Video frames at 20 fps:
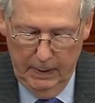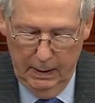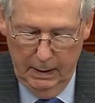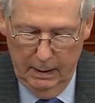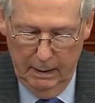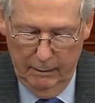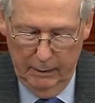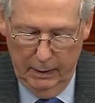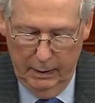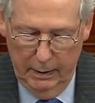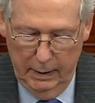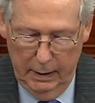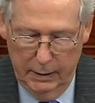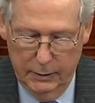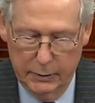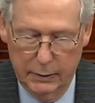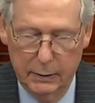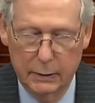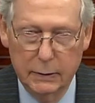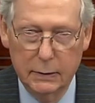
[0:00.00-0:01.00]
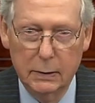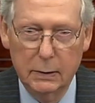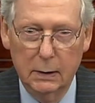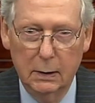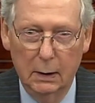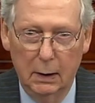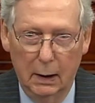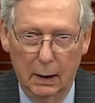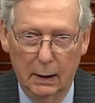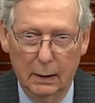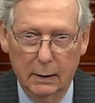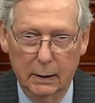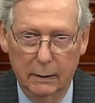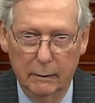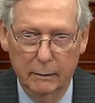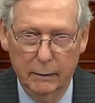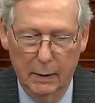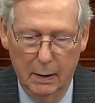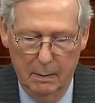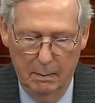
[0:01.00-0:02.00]
of our nation's collective
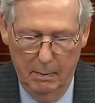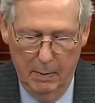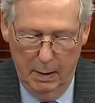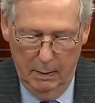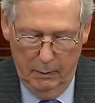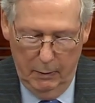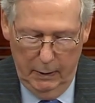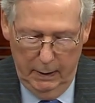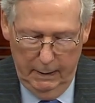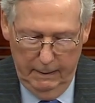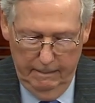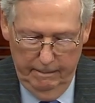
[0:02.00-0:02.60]
memory.